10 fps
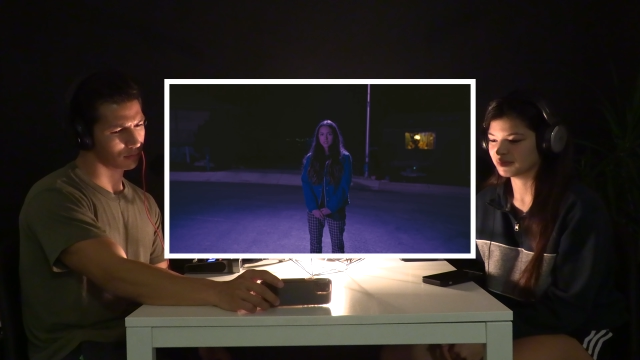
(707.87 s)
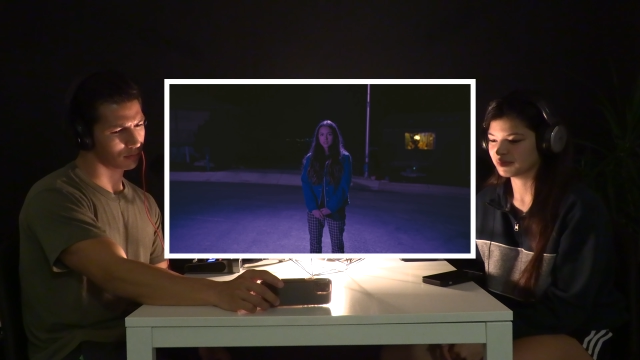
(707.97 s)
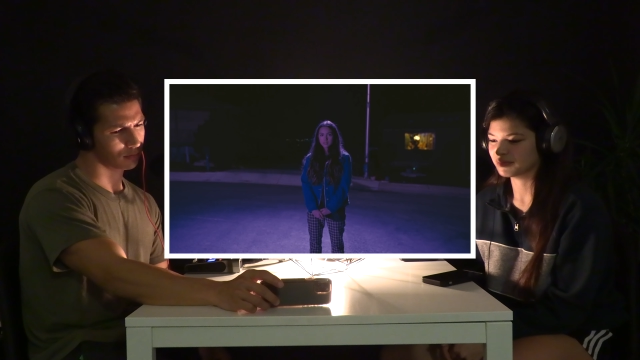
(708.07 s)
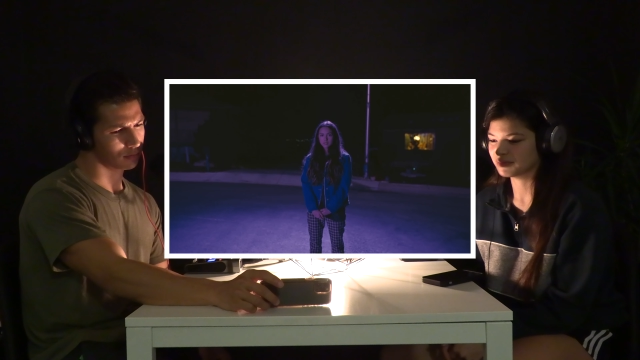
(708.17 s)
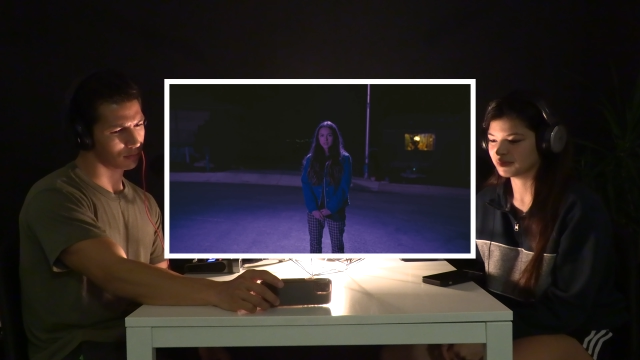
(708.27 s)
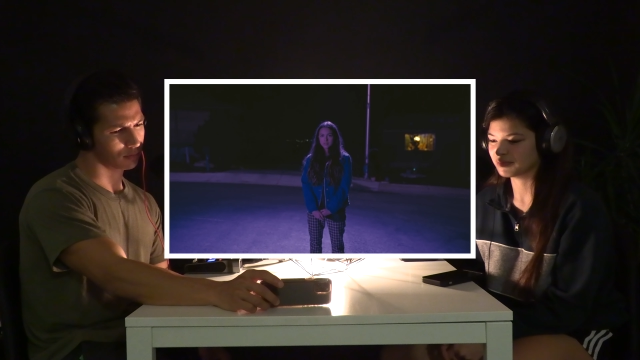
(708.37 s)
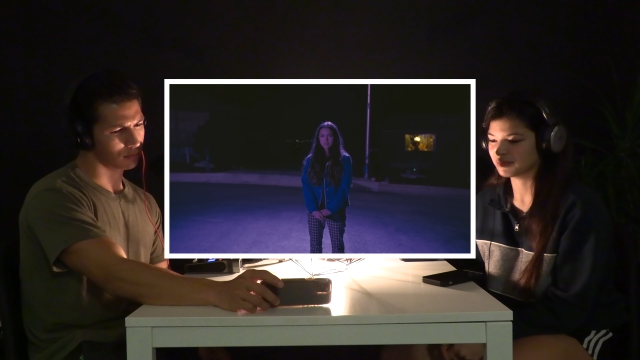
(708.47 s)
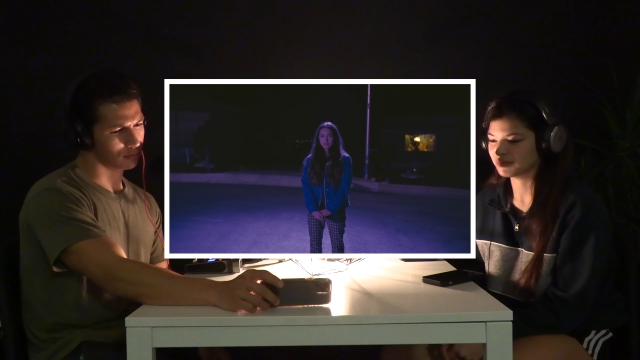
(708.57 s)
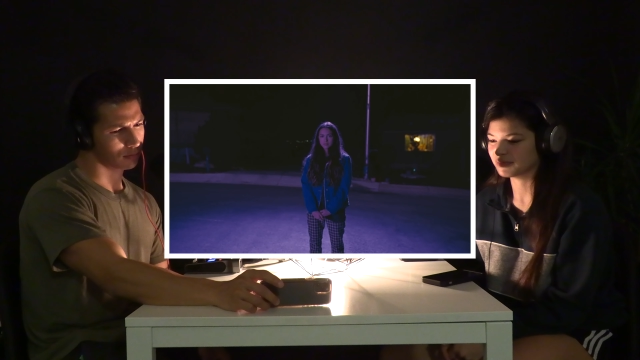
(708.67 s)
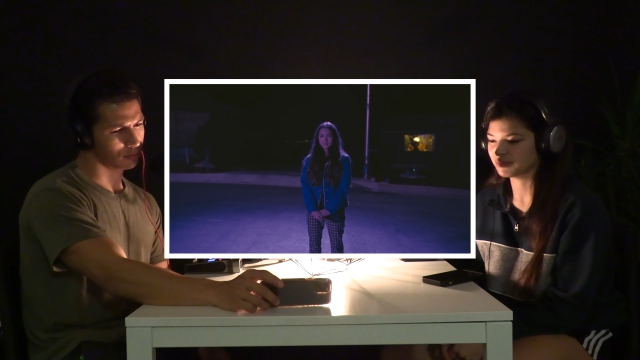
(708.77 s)

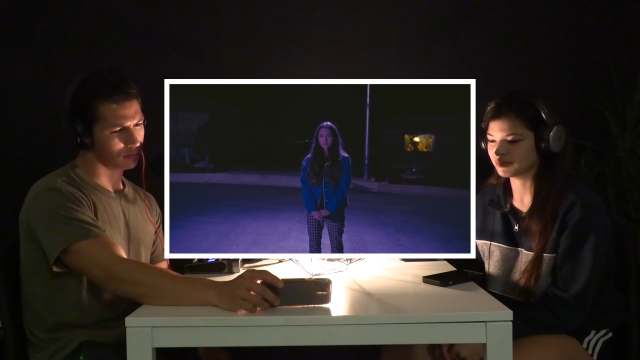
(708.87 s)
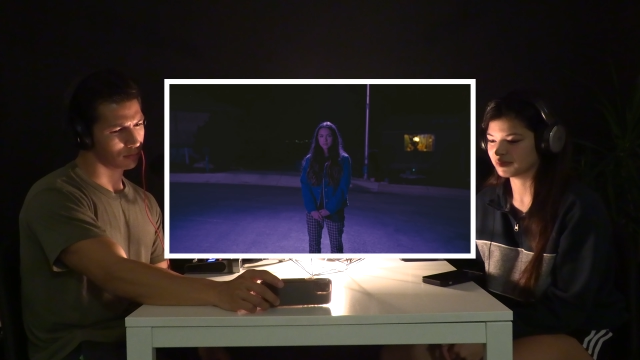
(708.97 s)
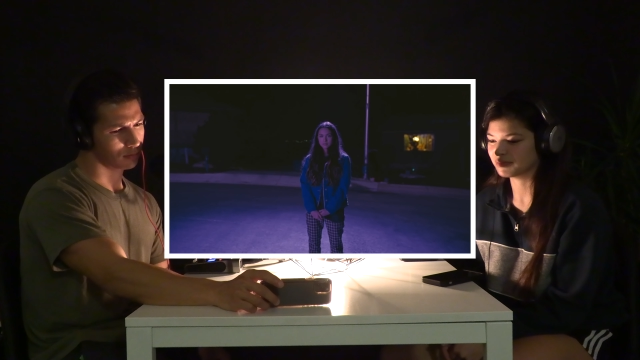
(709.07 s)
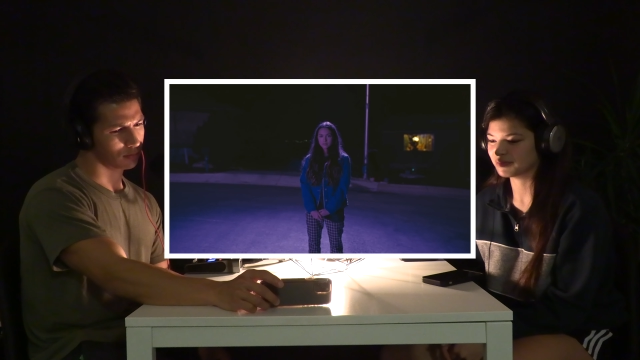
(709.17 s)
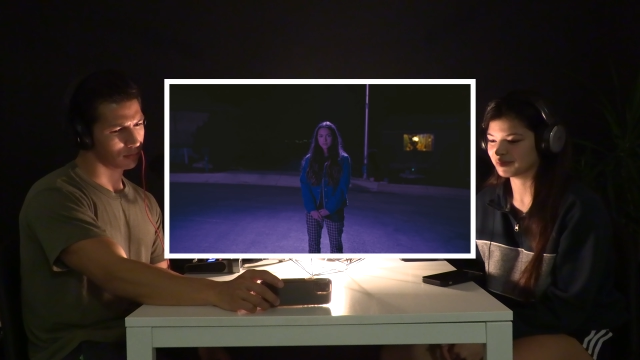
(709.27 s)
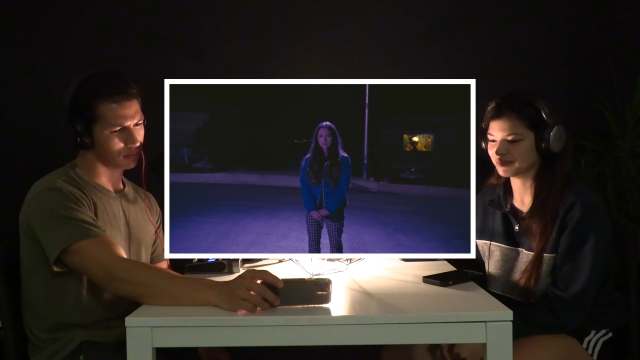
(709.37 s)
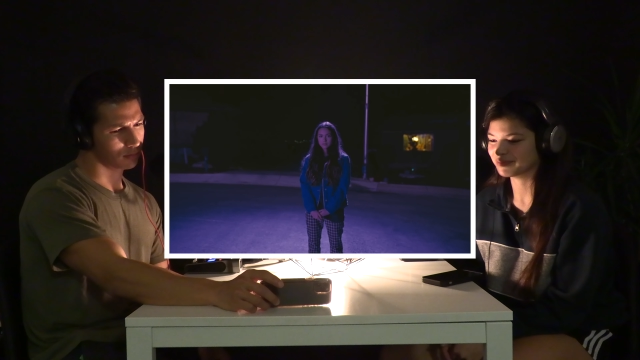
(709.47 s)
(no one is talking)